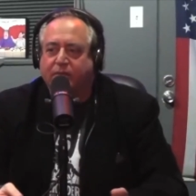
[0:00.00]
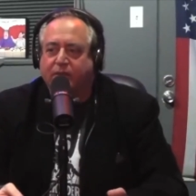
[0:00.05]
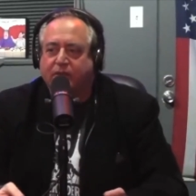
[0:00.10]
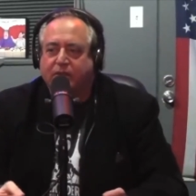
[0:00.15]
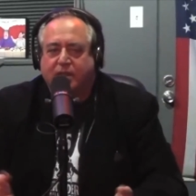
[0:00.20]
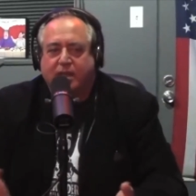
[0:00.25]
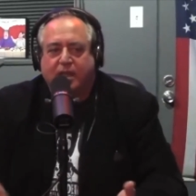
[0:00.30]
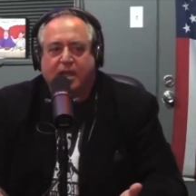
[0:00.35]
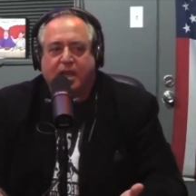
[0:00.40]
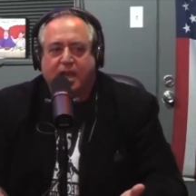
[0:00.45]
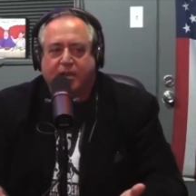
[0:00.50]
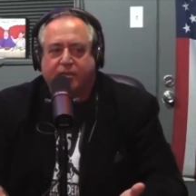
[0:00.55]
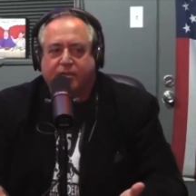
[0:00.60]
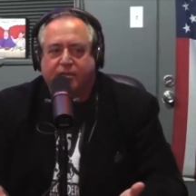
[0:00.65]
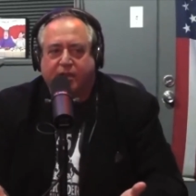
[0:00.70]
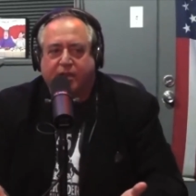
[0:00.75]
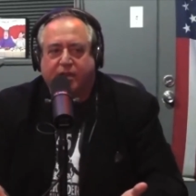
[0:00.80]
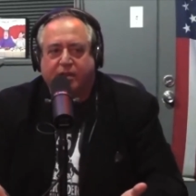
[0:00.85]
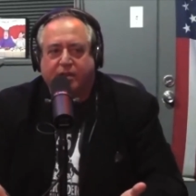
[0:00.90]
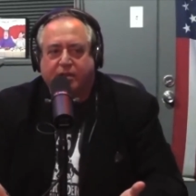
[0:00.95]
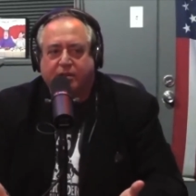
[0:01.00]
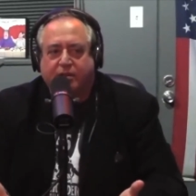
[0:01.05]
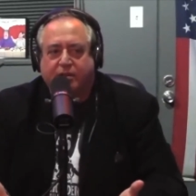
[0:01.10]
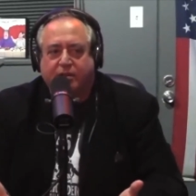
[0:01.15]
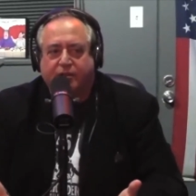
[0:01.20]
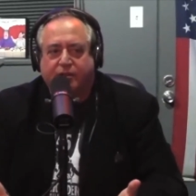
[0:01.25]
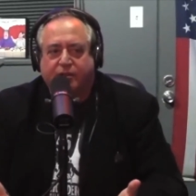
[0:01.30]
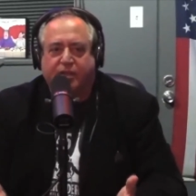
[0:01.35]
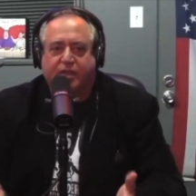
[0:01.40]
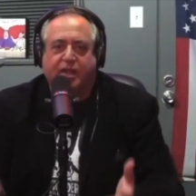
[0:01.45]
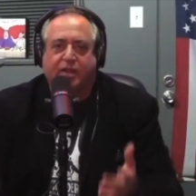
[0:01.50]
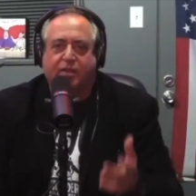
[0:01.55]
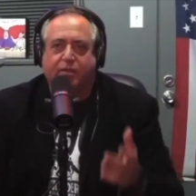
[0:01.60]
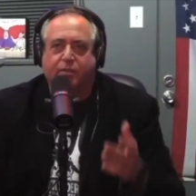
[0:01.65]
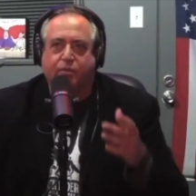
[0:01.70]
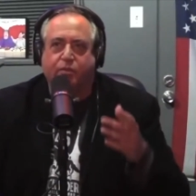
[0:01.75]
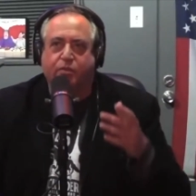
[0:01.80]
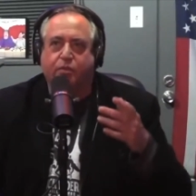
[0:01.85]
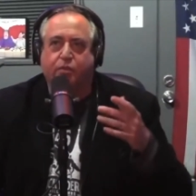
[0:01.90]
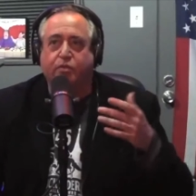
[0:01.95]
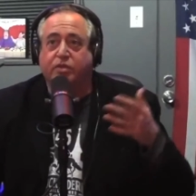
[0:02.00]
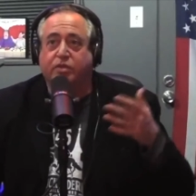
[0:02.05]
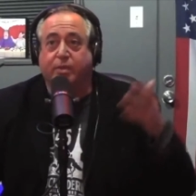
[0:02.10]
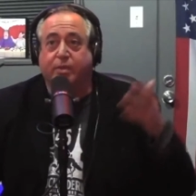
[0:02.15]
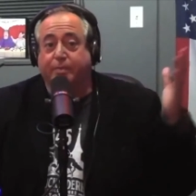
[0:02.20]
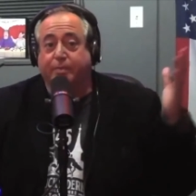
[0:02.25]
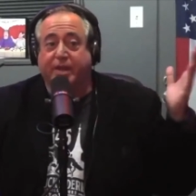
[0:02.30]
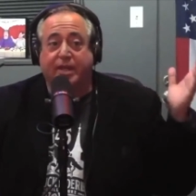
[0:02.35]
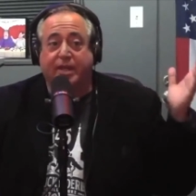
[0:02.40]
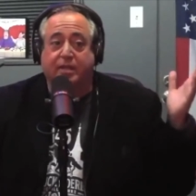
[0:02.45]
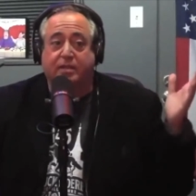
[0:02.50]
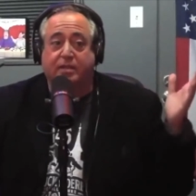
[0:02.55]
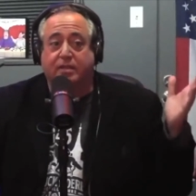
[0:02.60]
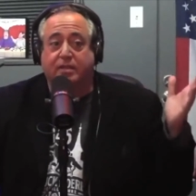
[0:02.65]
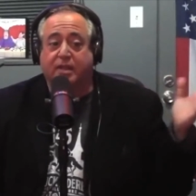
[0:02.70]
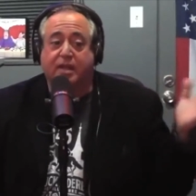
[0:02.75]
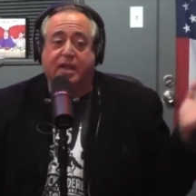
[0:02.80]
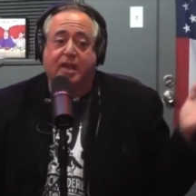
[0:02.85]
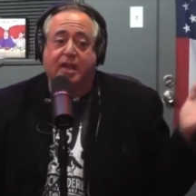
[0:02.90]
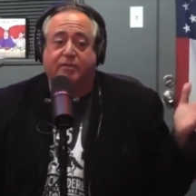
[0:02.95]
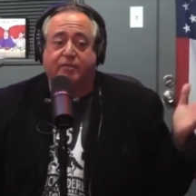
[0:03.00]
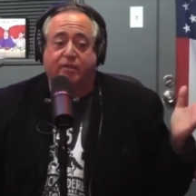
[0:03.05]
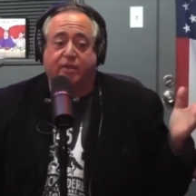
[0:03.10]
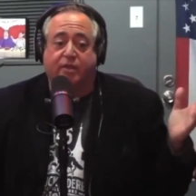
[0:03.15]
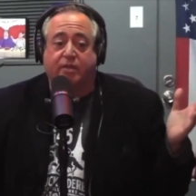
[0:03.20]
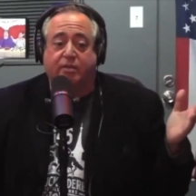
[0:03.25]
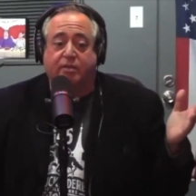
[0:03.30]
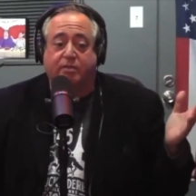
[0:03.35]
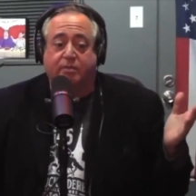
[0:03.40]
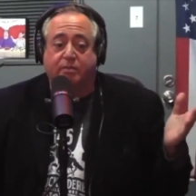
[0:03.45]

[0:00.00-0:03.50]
It's The Godfather. If you think of who's the biggest, The Godfather,